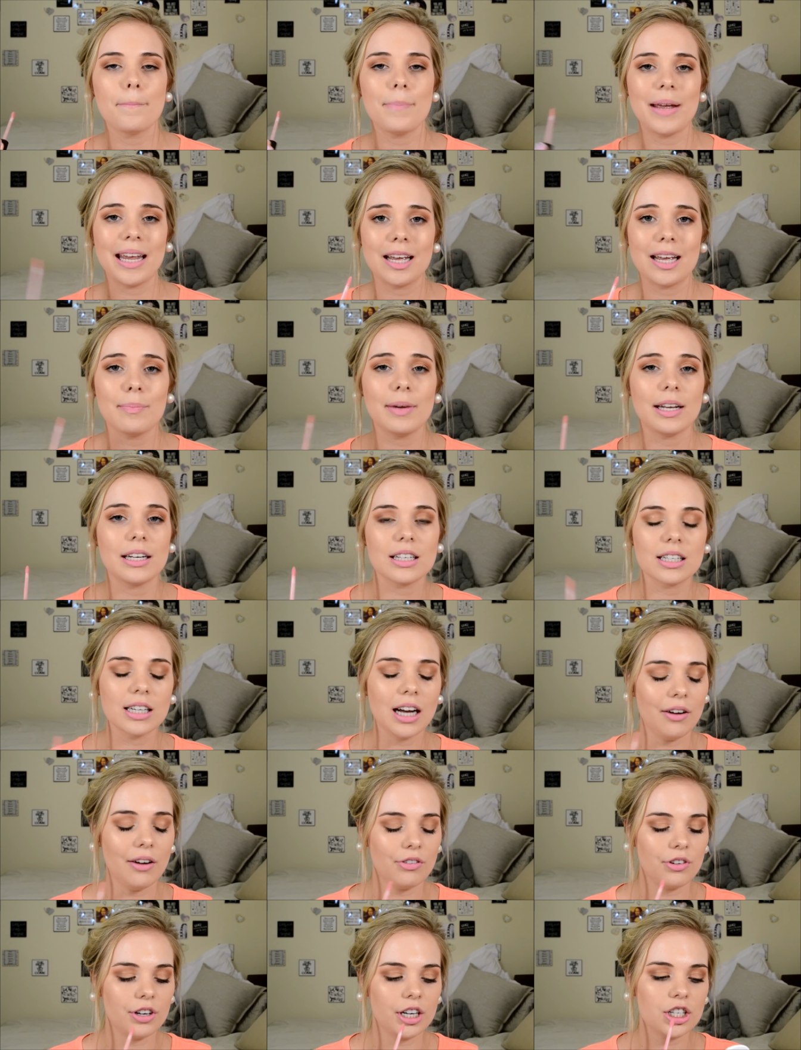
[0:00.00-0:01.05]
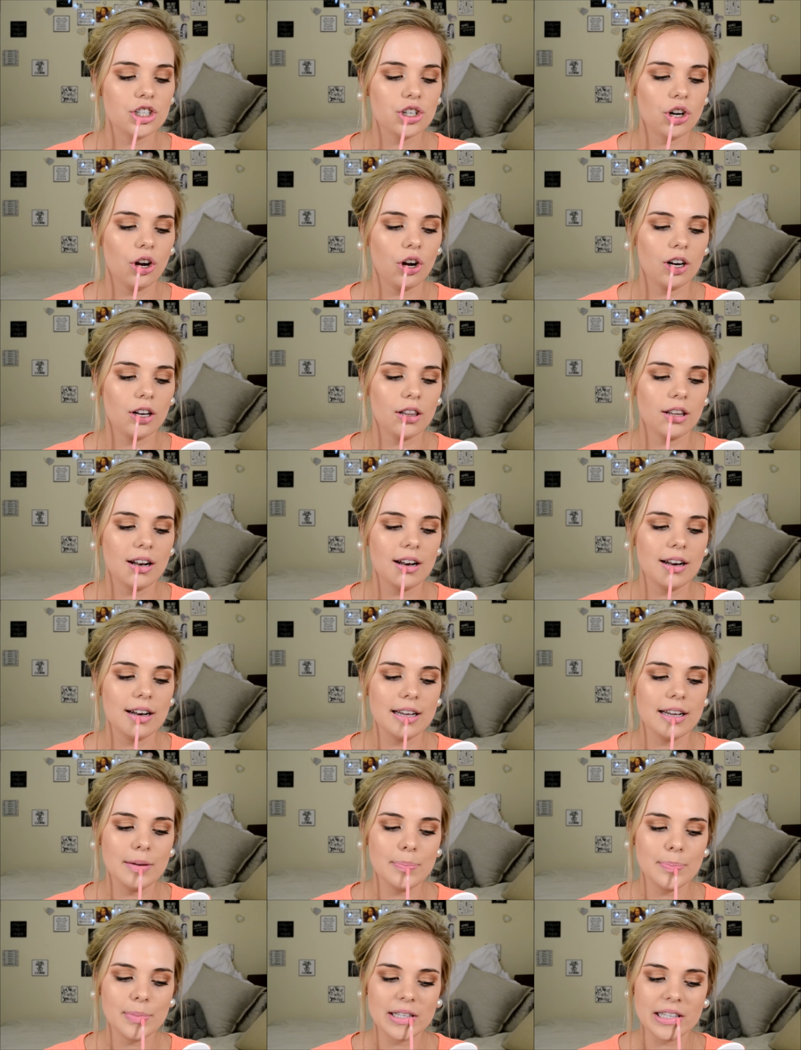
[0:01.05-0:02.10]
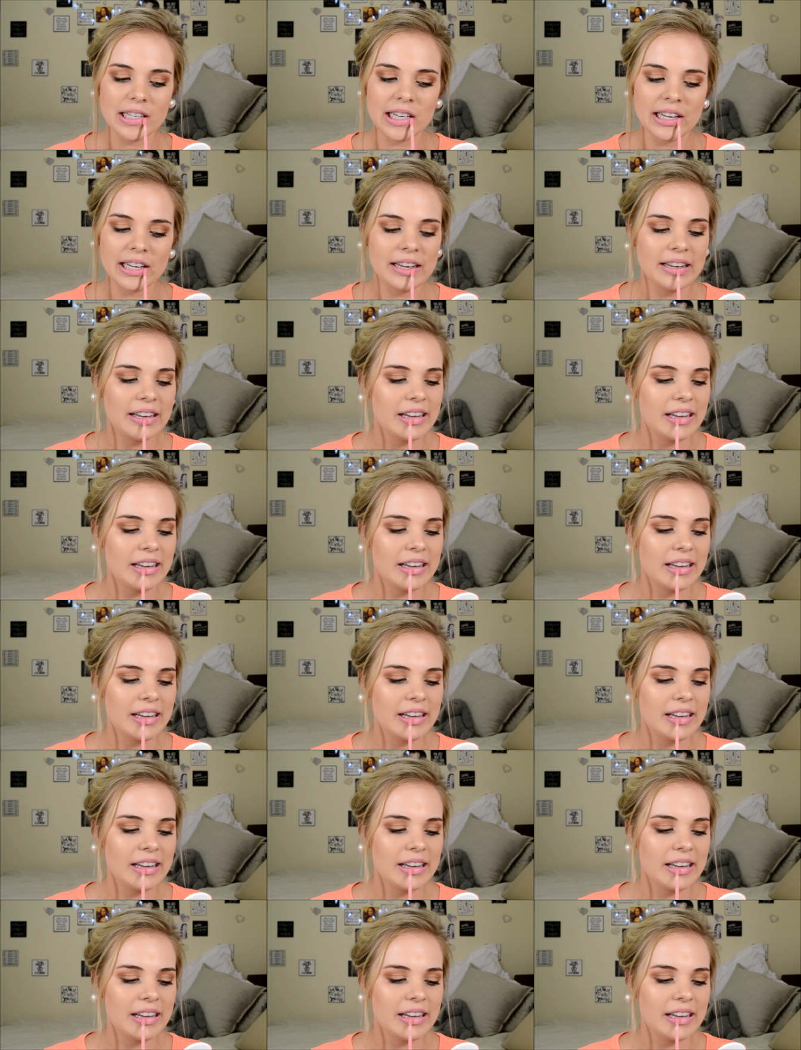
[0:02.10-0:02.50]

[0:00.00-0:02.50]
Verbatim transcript: pigment coverage on the lips.